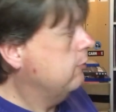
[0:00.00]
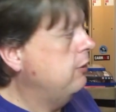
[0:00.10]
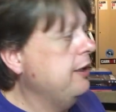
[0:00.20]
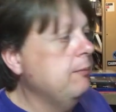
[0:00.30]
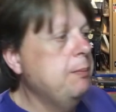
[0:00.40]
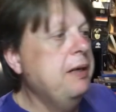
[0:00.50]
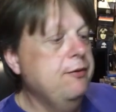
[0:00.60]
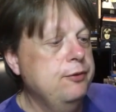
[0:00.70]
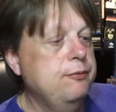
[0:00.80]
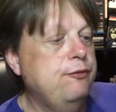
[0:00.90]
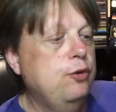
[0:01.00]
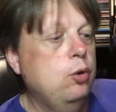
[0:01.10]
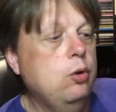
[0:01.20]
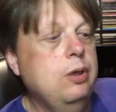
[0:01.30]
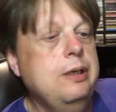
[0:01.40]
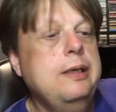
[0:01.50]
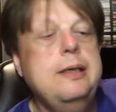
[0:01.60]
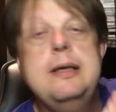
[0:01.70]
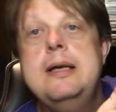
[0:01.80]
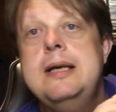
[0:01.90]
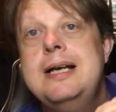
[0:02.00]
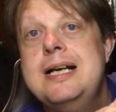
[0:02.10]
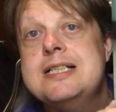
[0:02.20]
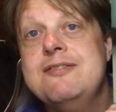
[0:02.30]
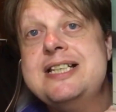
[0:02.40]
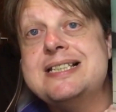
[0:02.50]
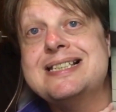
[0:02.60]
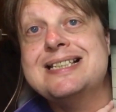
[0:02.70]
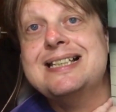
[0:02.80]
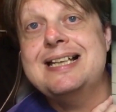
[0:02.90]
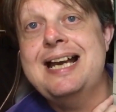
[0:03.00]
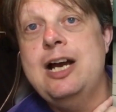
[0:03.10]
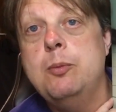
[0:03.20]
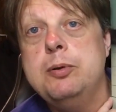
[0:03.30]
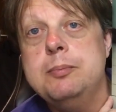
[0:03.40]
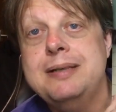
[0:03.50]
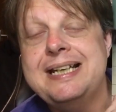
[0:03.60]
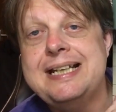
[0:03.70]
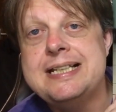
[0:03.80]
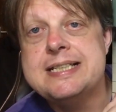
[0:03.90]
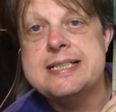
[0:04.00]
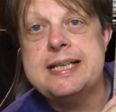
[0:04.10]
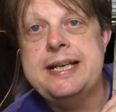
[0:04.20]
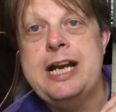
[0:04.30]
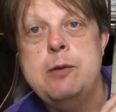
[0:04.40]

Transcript: Crying on the Bathroom Floor. So this album is an